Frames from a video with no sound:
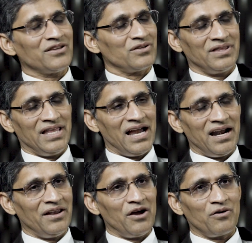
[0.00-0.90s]
So they
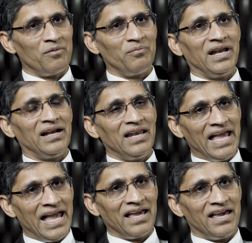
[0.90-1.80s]
are now completely
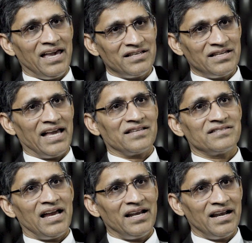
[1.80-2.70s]
engaged,
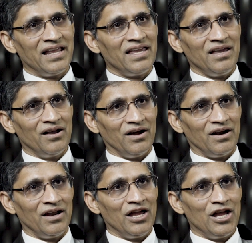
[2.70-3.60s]
excited, eager